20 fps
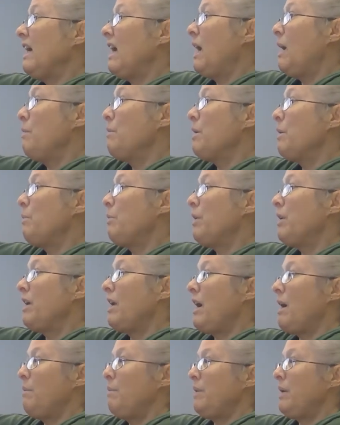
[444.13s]
I'm going to put it
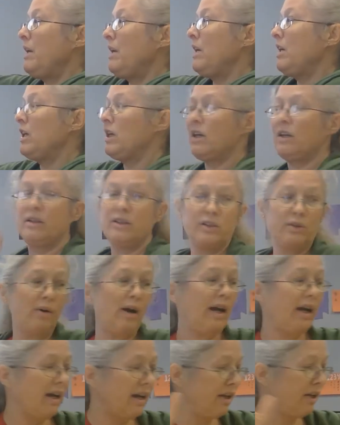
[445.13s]
up here so
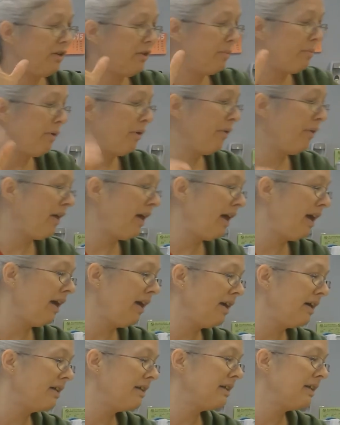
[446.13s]
I can use both
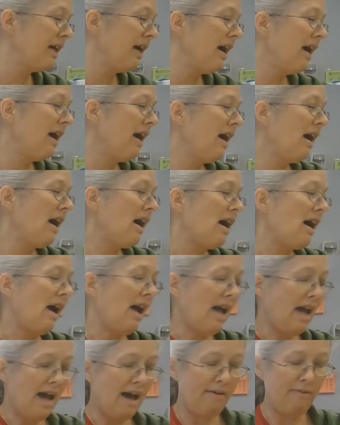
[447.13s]
hands. I
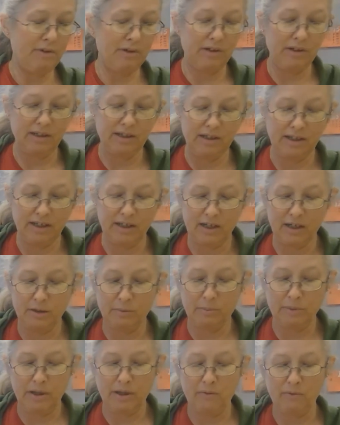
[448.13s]
have a little
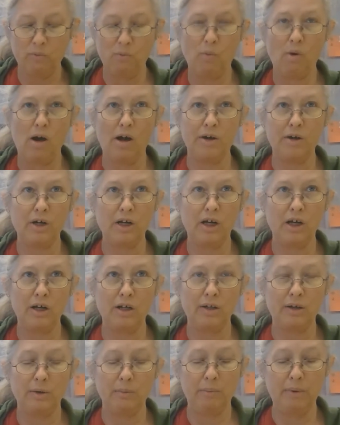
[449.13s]
bit of
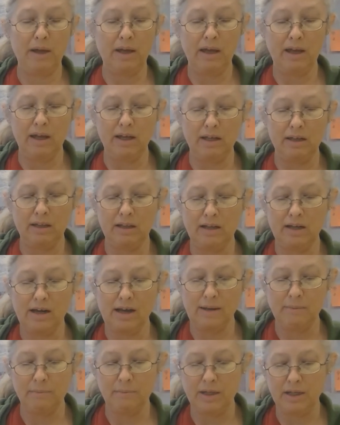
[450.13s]
watercolor paint that
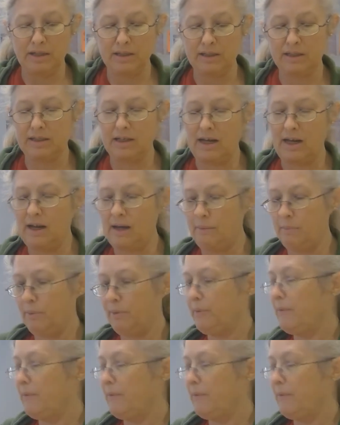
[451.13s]
I mixed up.